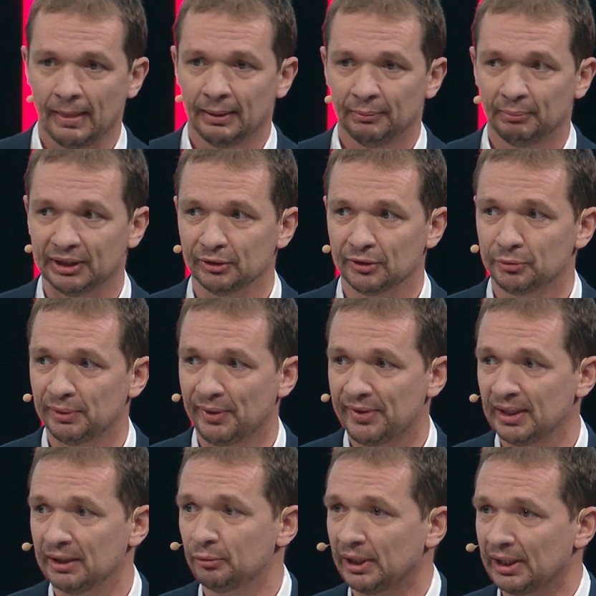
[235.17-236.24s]
Because we
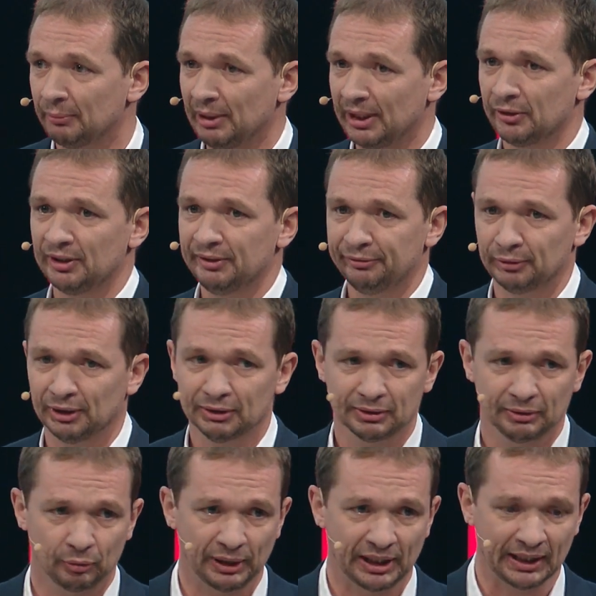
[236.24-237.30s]
think we can make a difference,
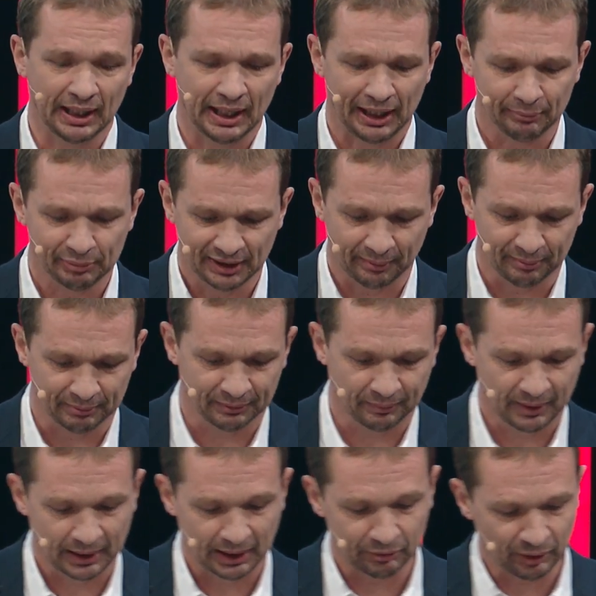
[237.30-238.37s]
we can help them,
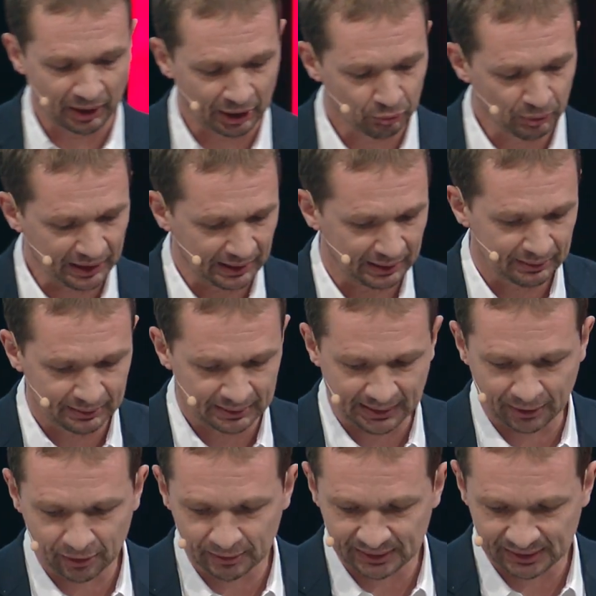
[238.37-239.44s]
and we can
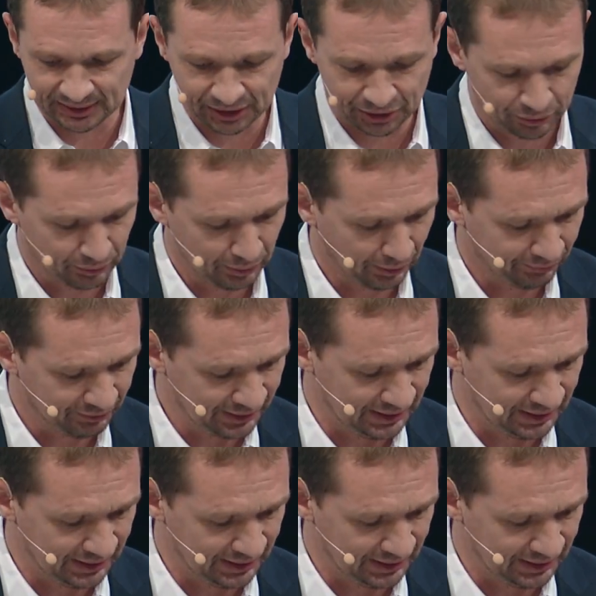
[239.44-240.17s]
tackle this issue of